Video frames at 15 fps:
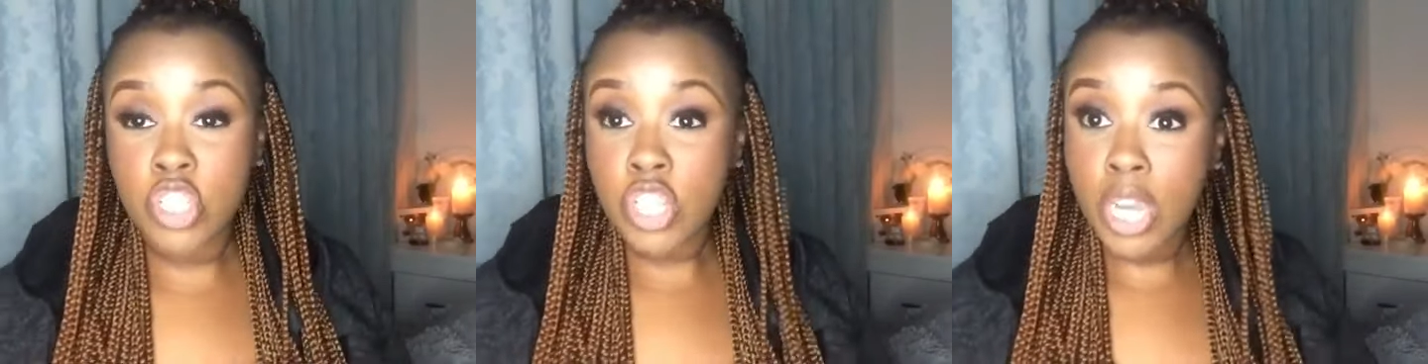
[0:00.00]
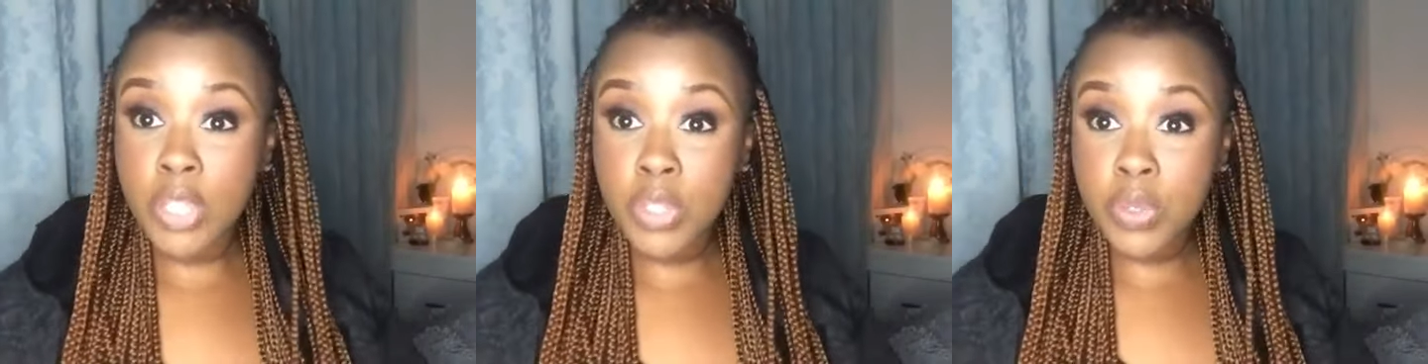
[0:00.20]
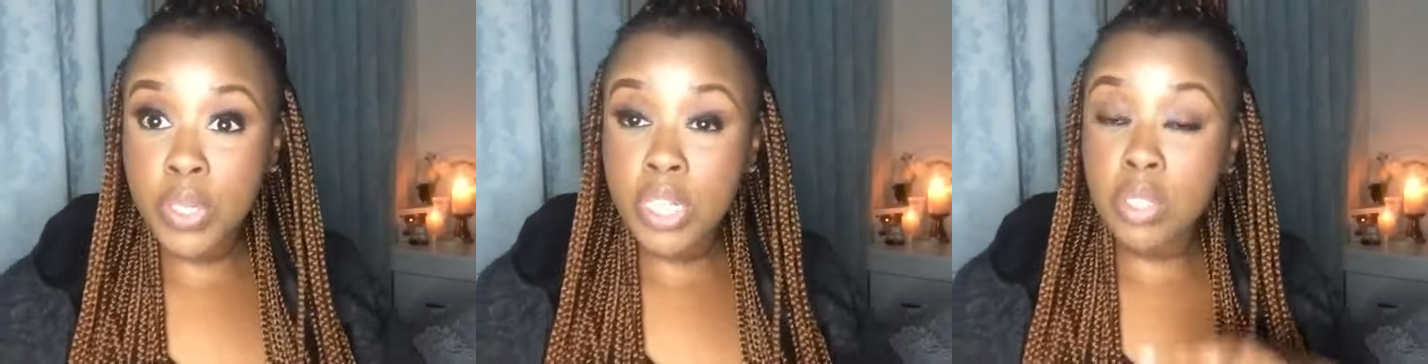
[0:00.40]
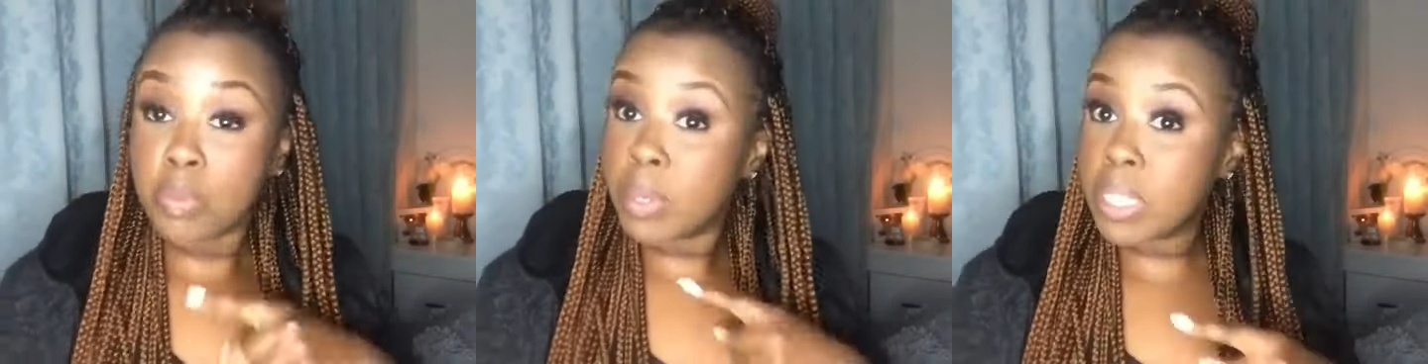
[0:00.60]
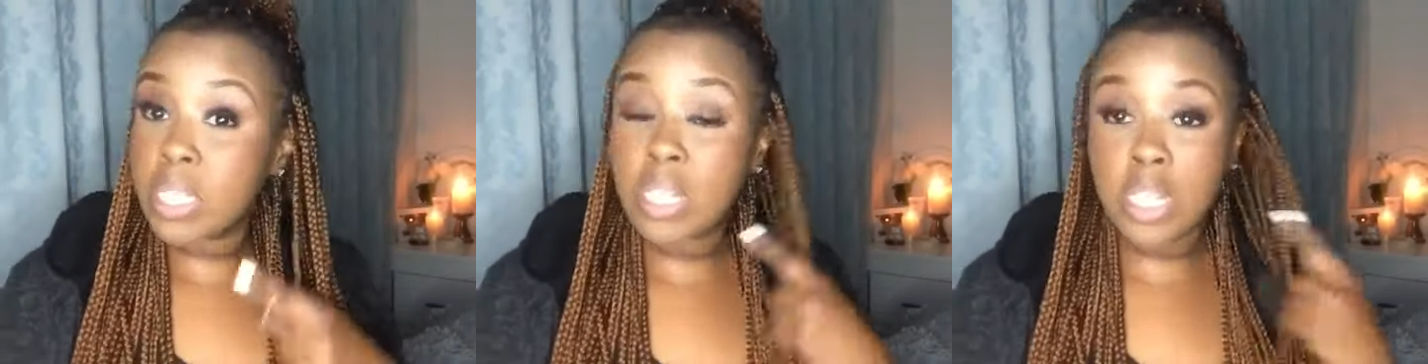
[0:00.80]
January,
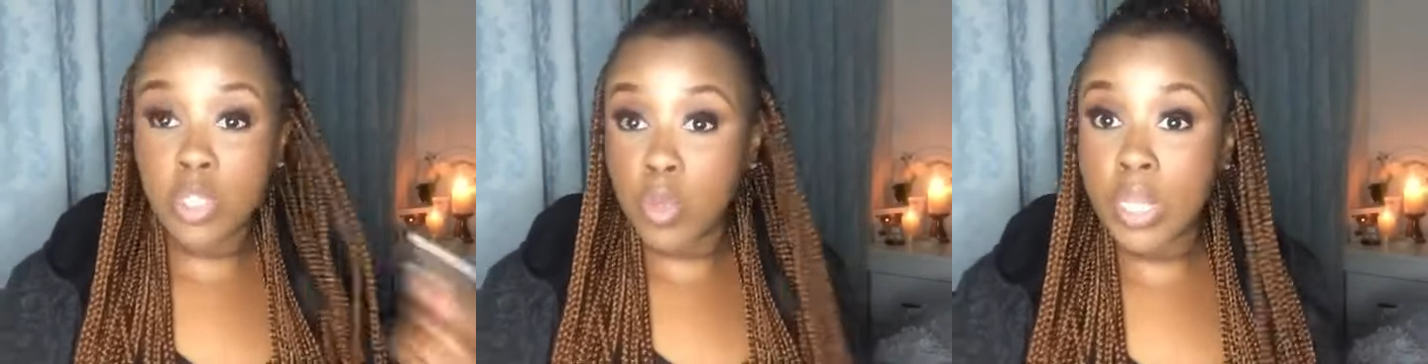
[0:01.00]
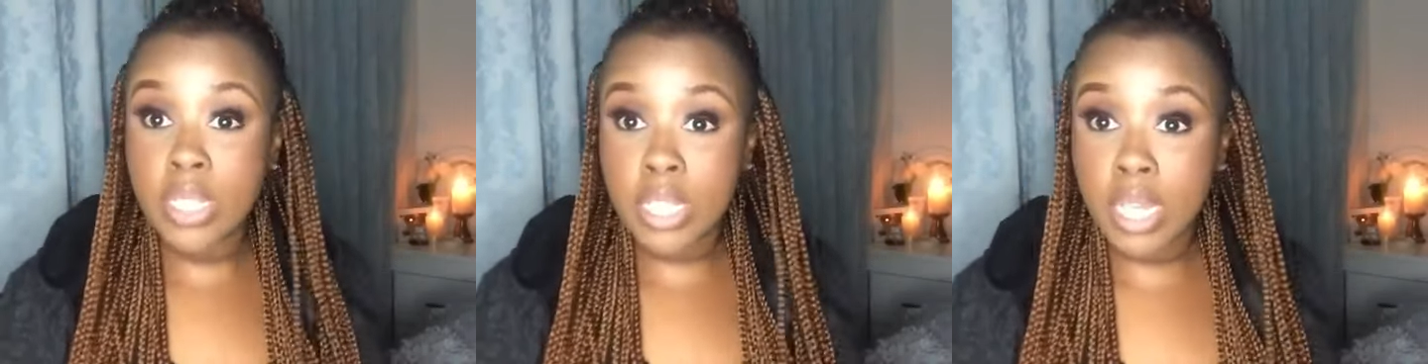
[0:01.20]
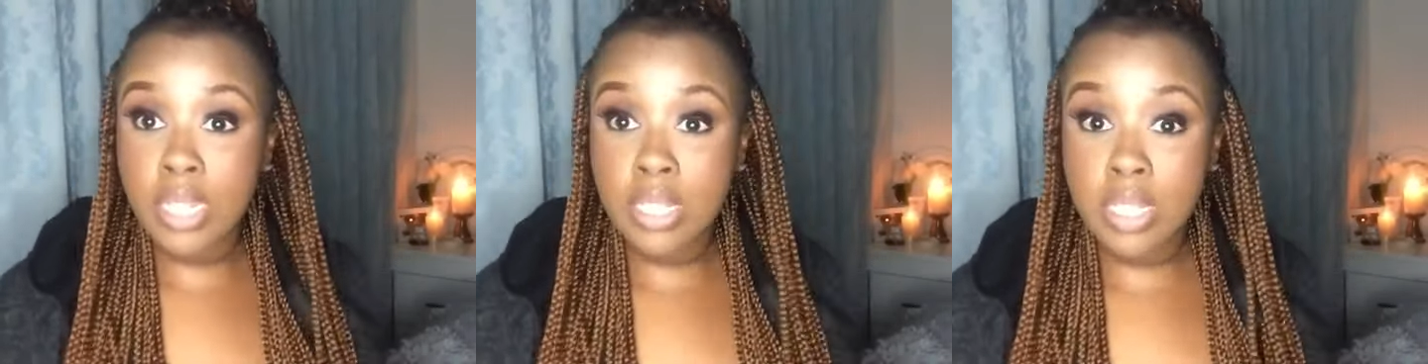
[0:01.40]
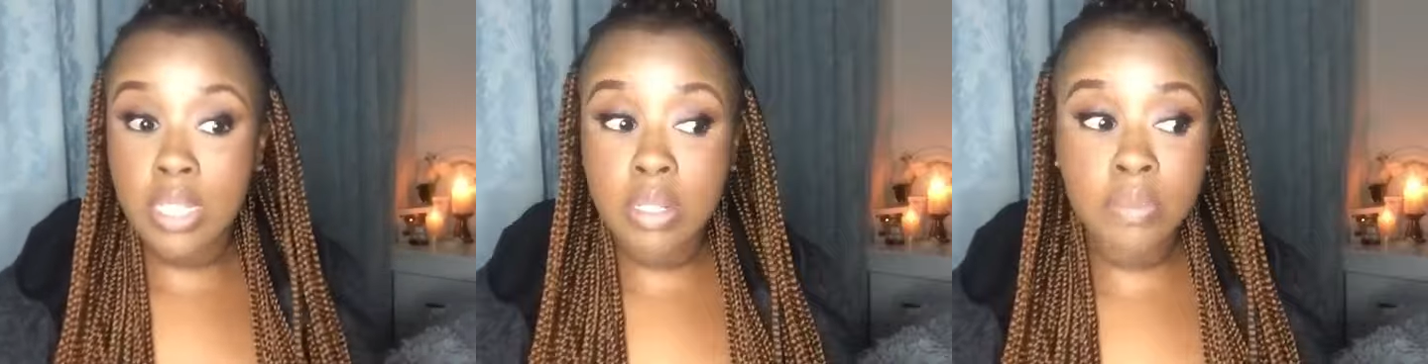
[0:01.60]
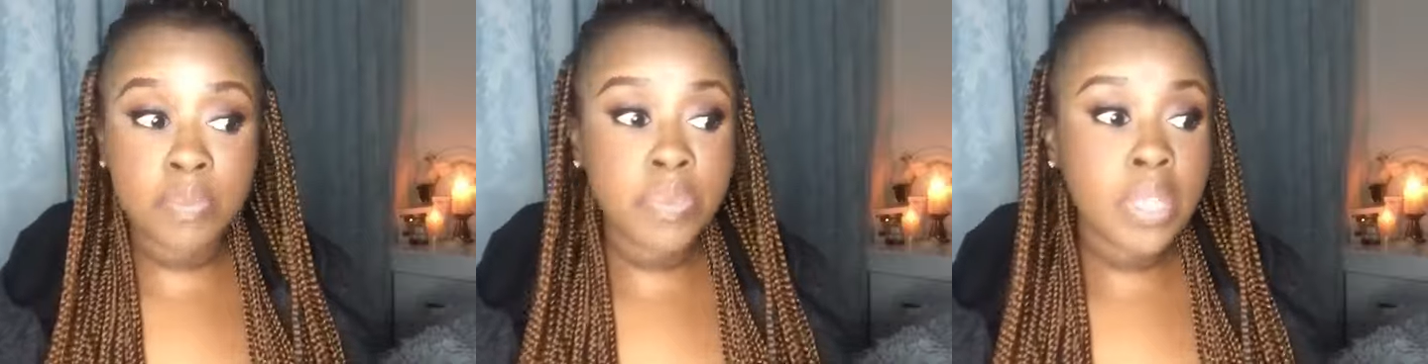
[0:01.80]
basically
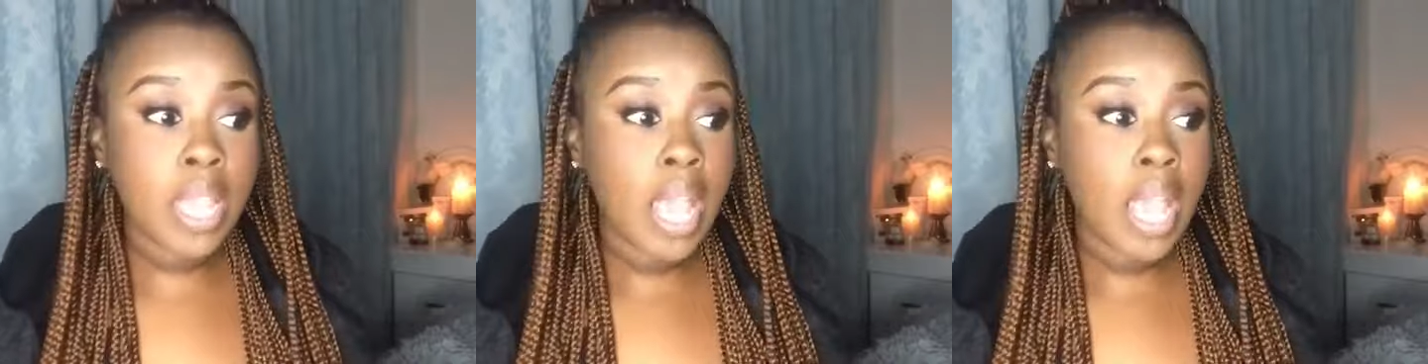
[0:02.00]
2018.